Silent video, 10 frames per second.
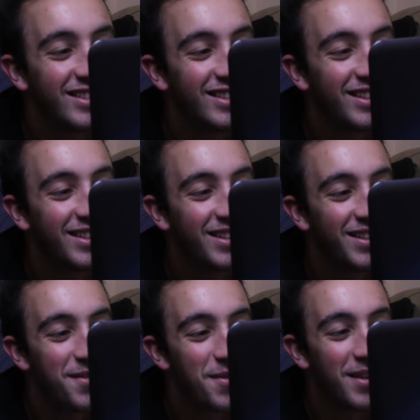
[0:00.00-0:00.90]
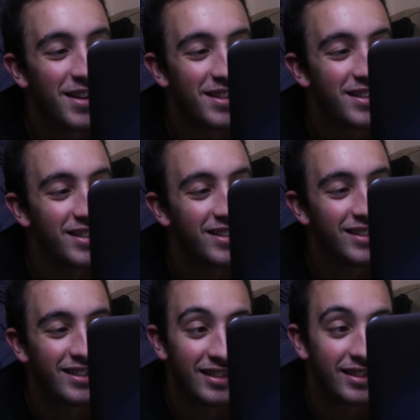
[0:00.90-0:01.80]
as successful or attractive
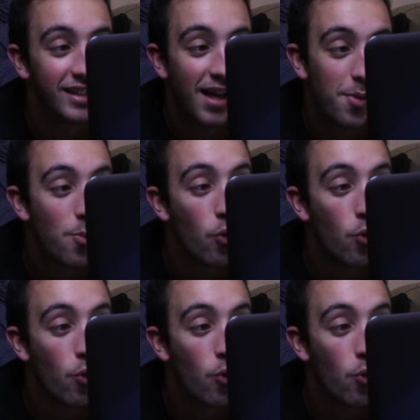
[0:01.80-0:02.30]
as you many times